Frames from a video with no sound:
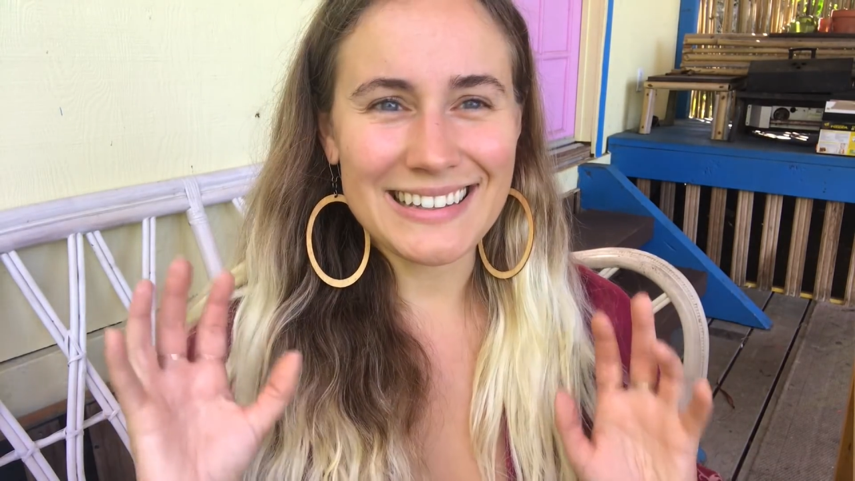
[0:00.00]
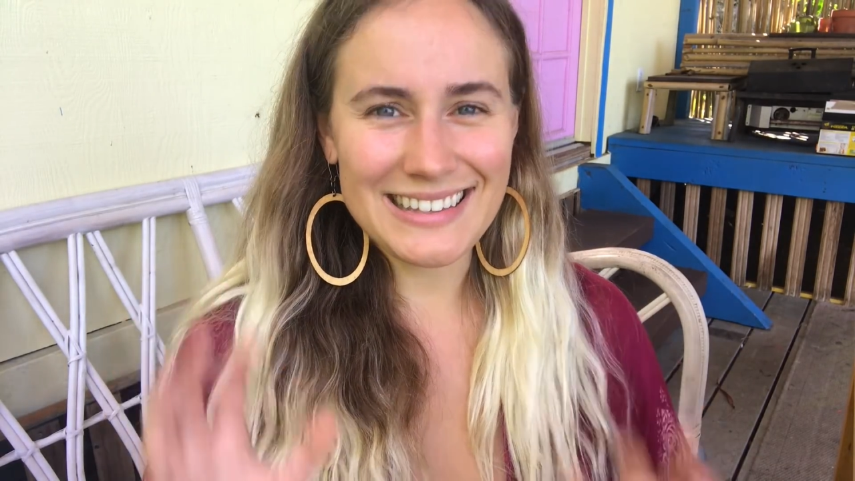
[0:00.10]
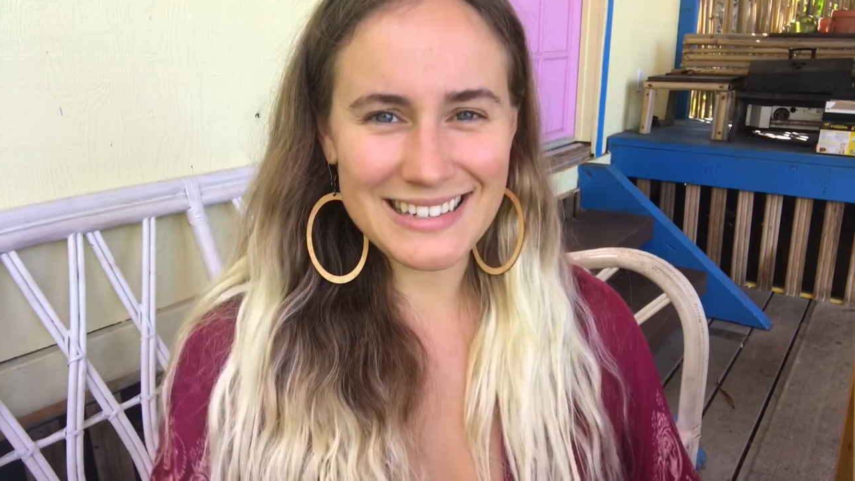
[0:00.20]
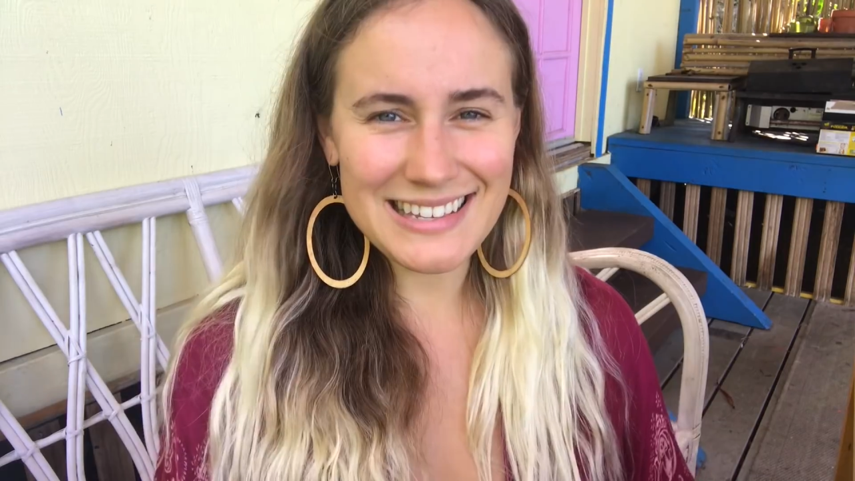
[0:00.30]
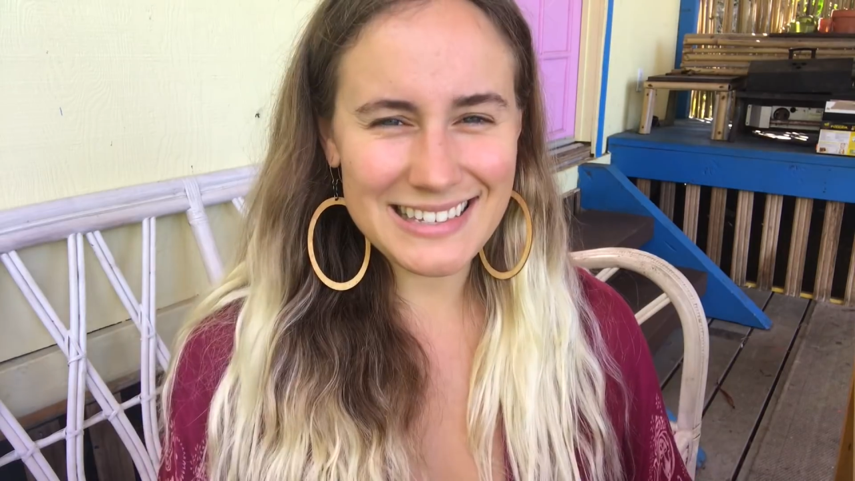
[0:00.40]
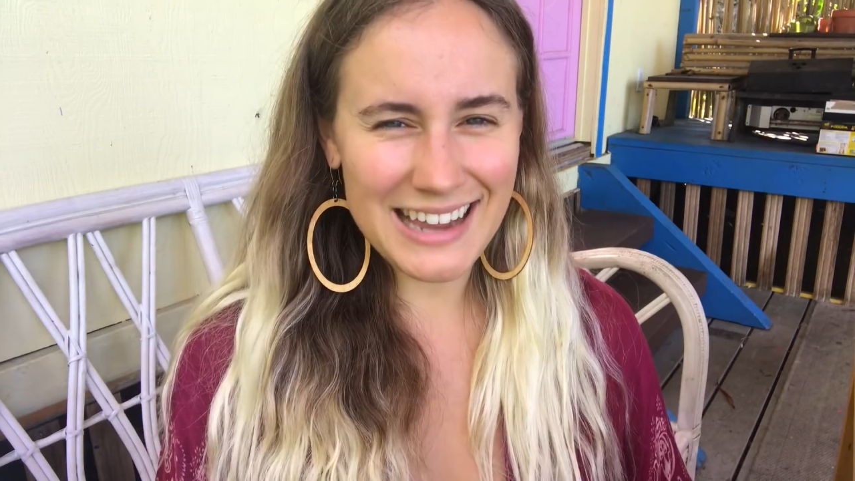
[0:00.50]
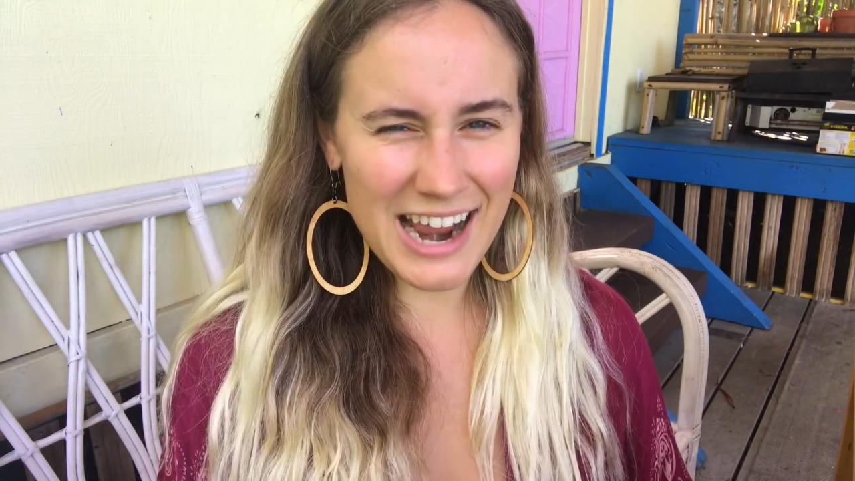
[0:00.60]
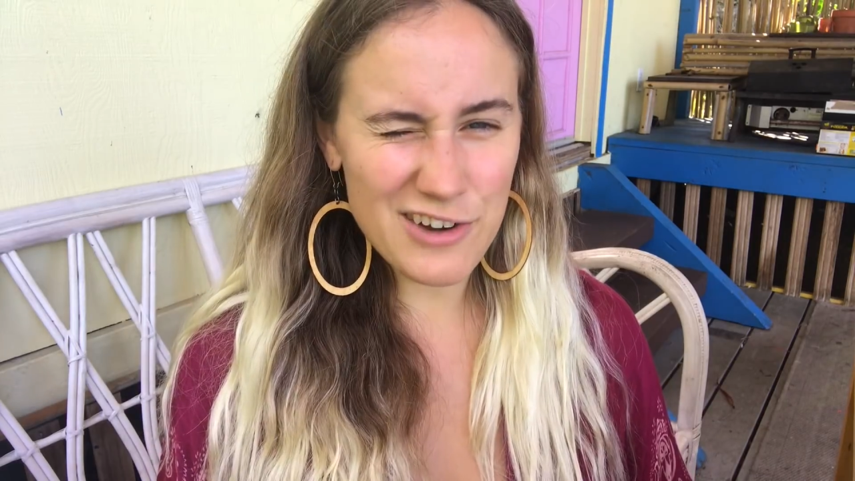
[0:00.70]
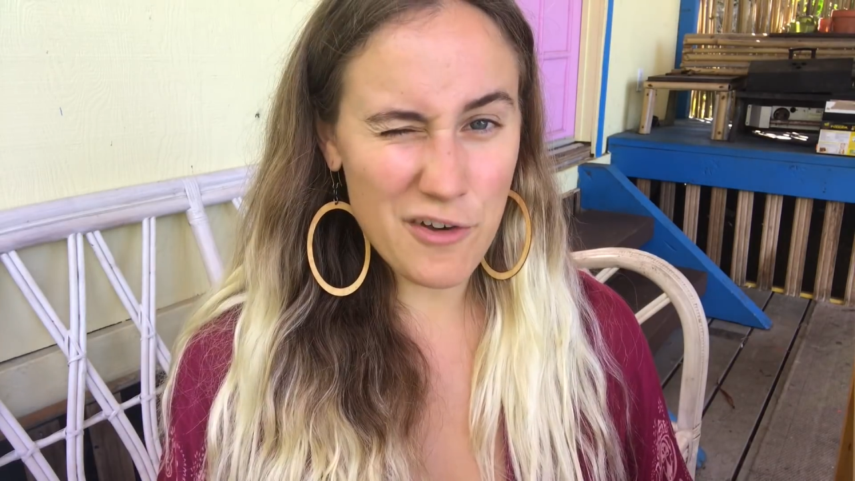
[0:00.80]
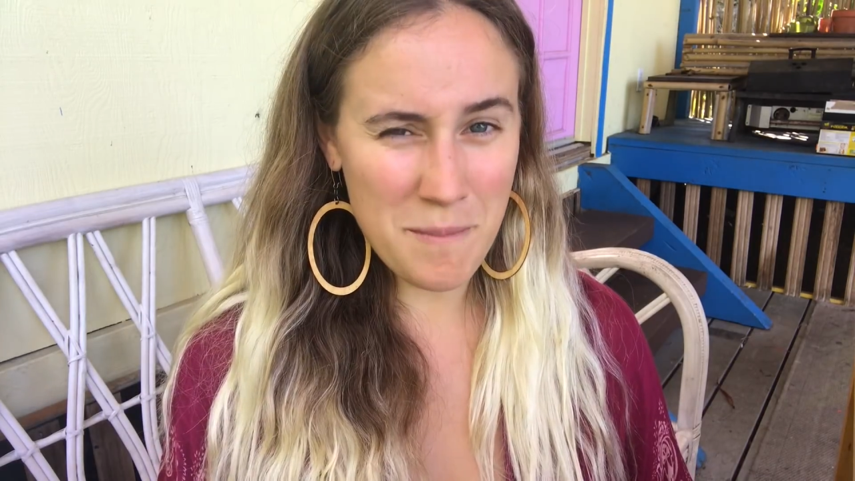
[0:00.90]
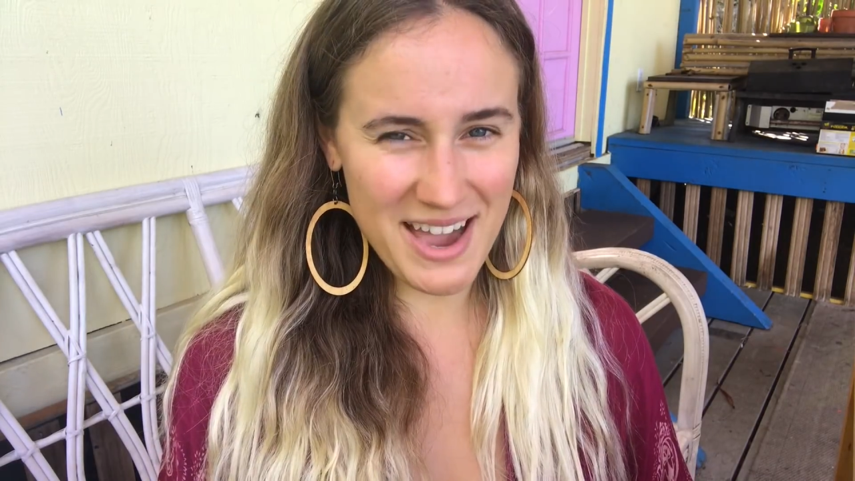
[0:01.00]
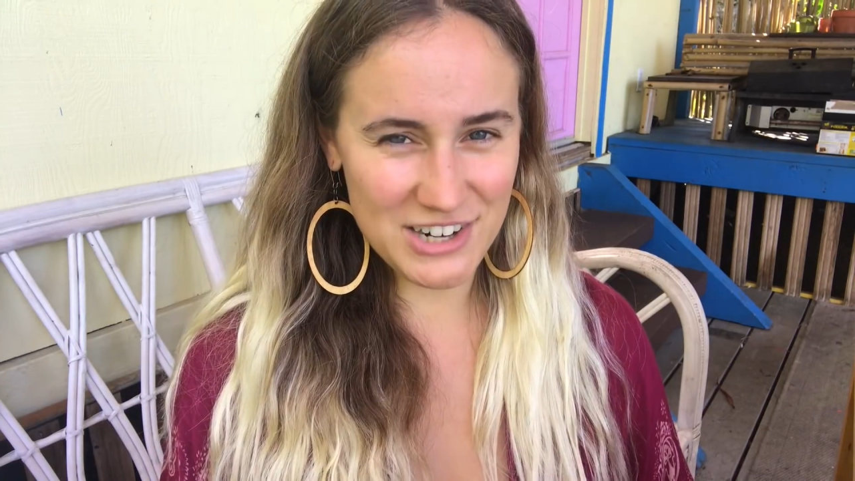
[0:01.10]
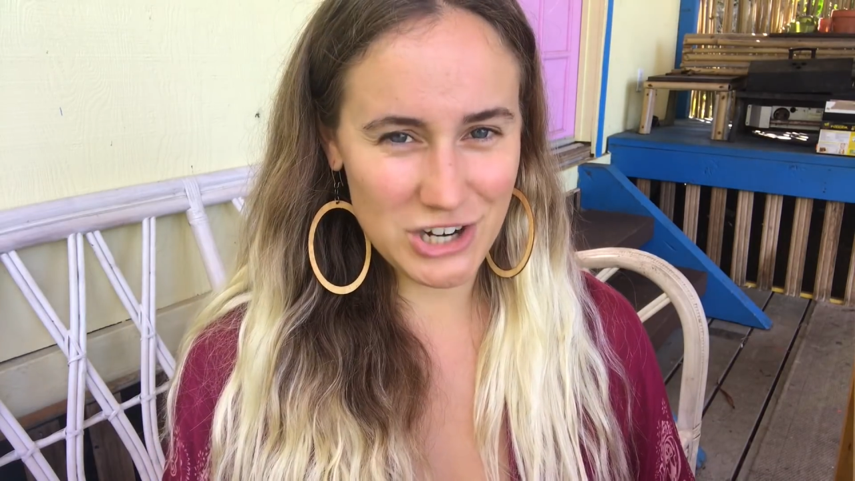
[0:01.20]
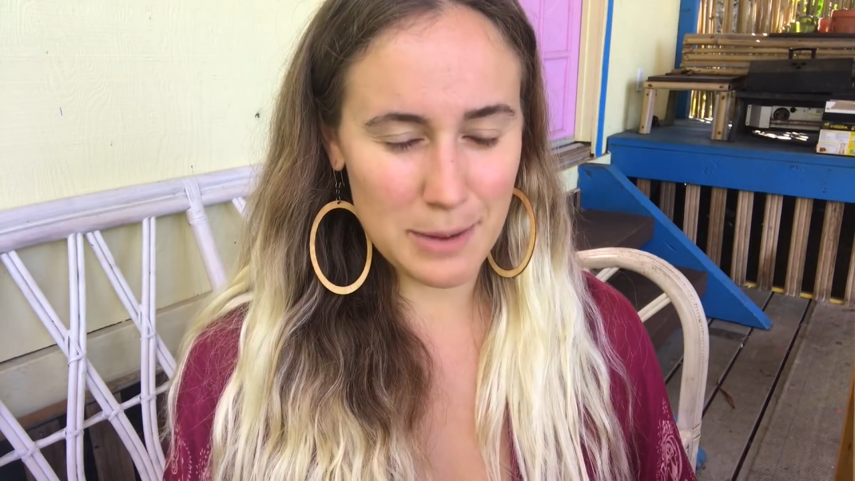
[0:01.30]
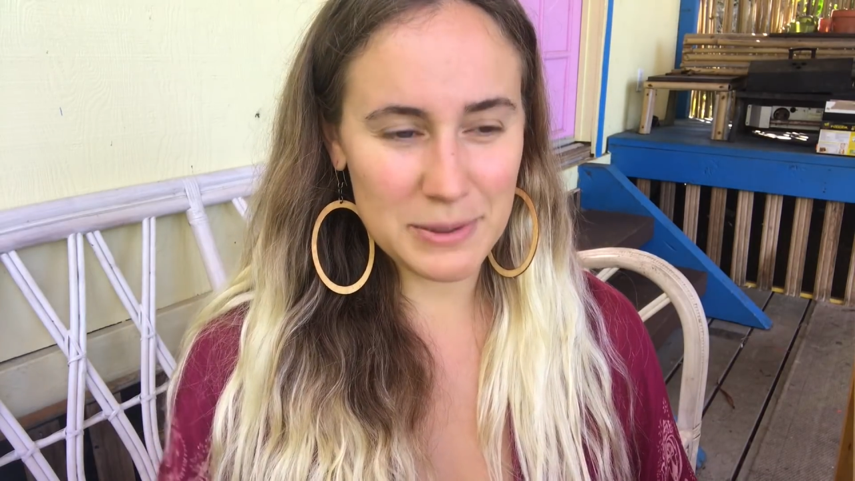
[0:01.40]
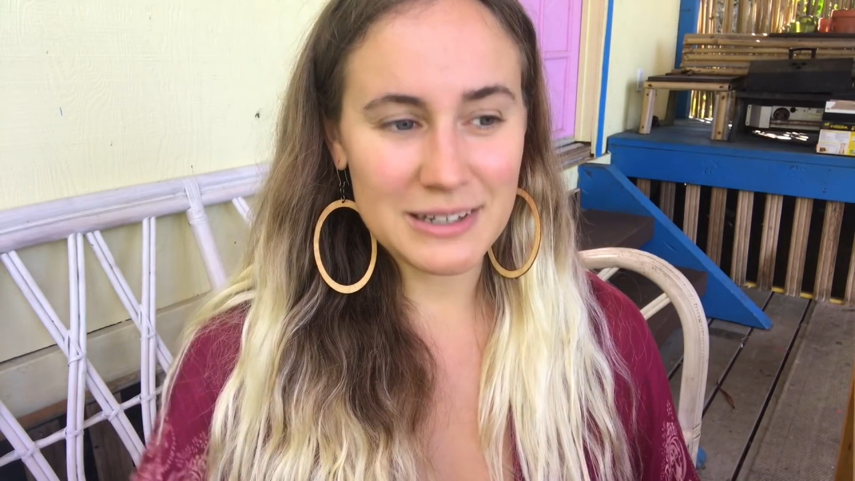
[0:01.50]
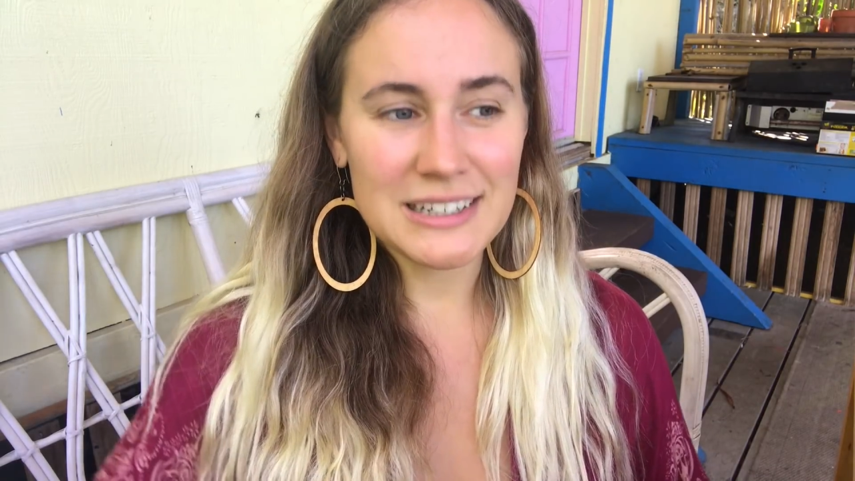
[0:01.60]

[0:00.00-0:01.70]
This is kind of a mashup.